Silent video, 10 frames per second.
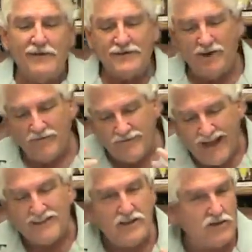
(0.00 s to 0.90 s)
So
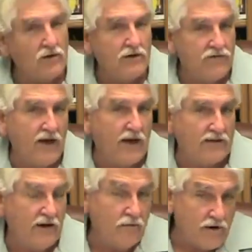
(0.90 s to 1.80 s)
that's the sort of
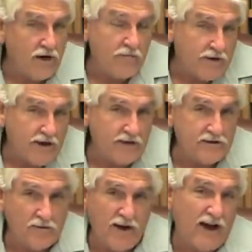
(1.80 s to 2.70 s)
thing that we're up
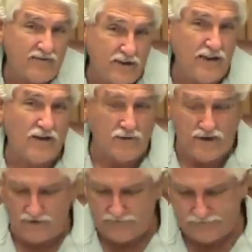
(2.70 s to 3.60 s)
against and we have to deal
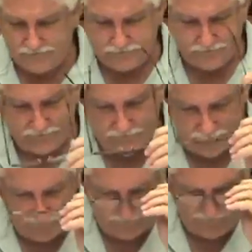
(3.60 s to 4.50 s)
with.
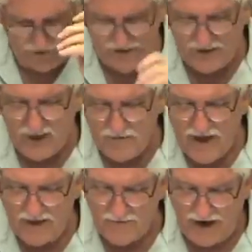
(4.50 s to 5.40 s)
Now just keep
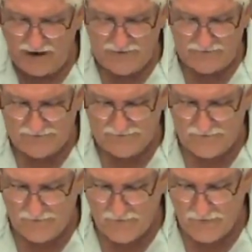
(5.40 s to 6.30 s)
that in mind.
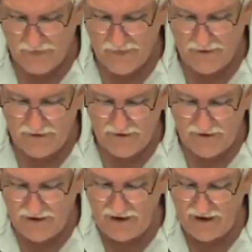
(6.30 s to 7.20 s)

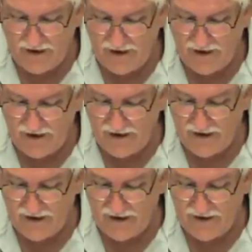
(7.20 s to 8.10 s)

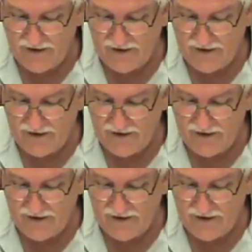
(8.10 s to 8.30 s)
Uh,